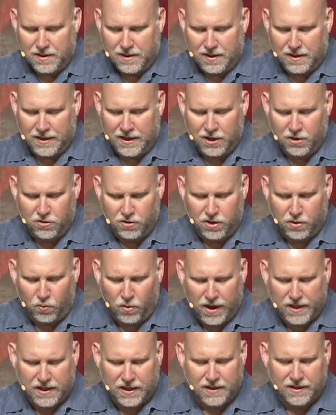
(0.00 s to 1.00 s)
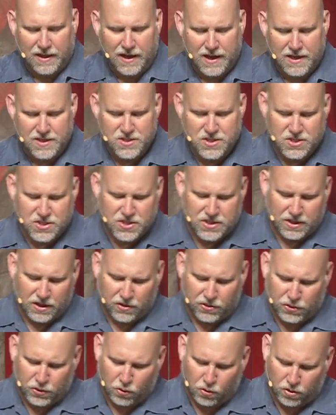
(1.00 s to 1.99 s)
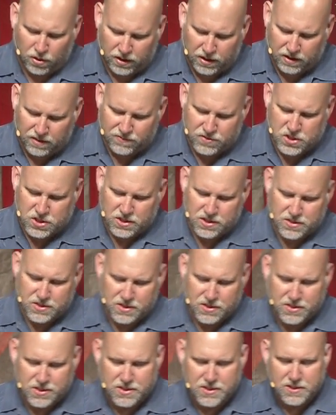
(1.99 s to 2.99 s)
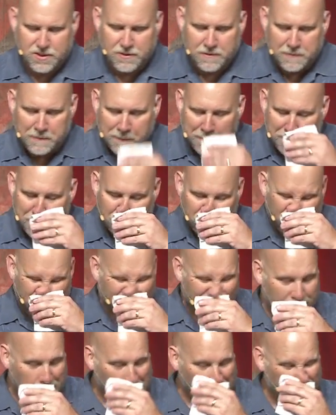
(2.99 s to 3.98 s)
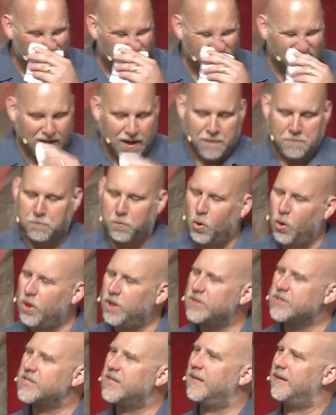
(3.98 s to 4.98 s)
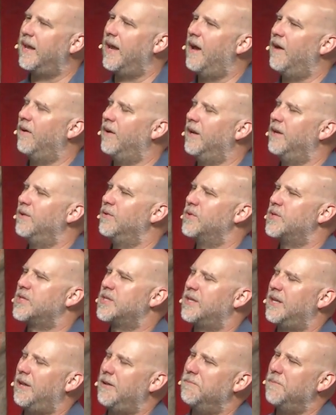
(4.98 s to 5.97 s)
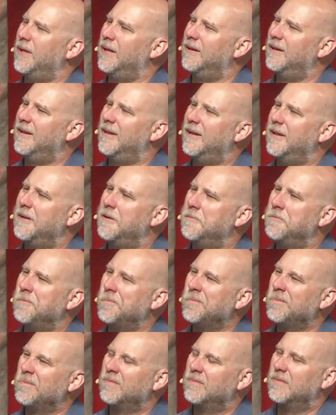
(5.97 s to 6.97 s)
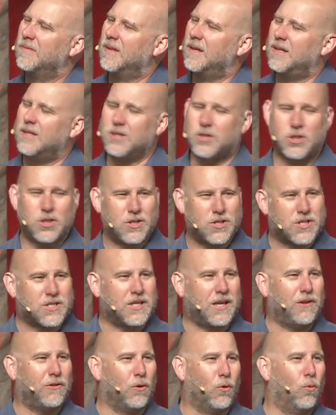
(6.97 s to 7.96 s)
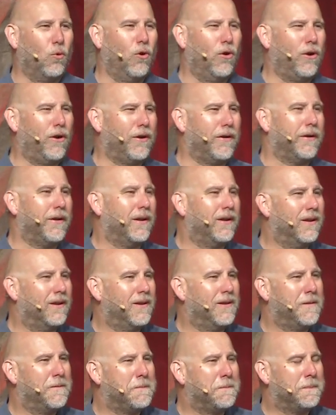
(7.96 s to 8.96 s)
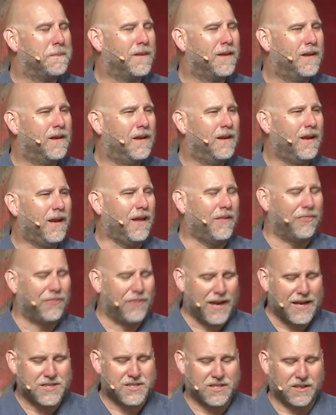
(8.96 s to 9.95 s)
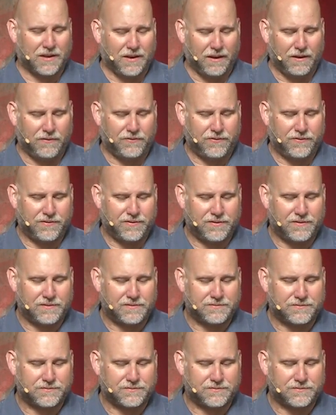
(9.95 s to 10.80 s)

And here he recognizes the authority of Jesus and boils it down into a statement. Just say the word, and that's enough.